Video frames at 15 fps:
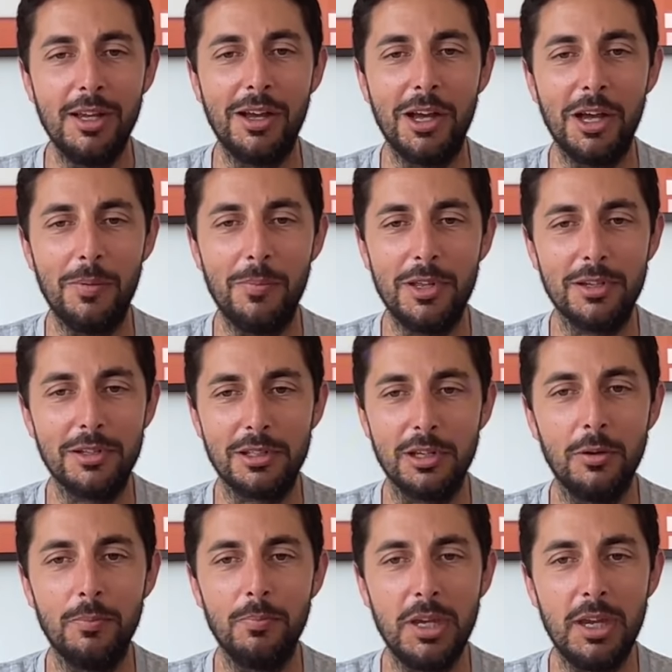Um, and
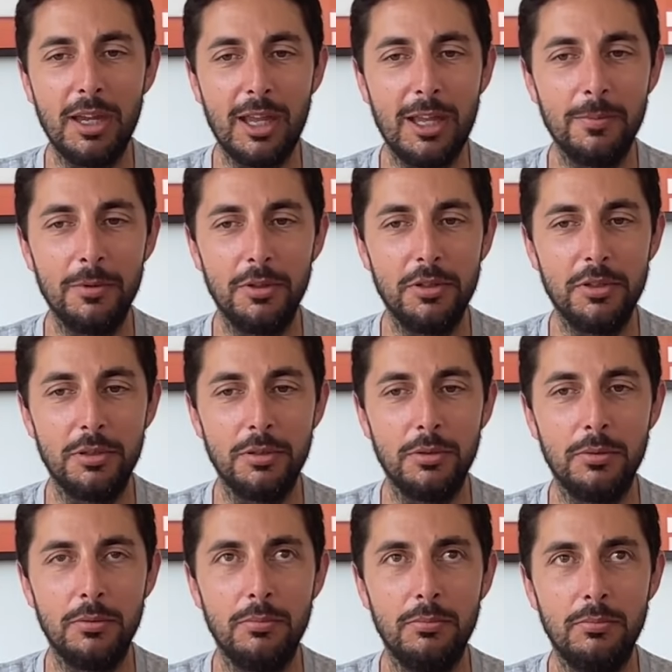so being able
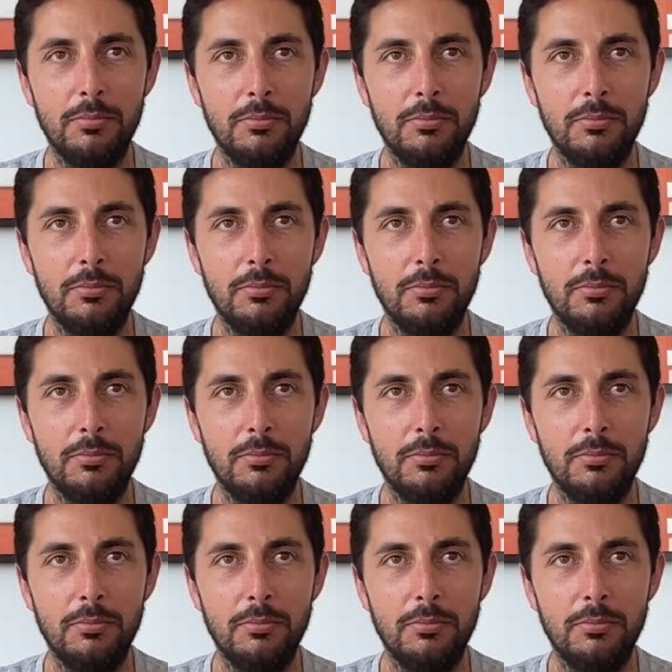to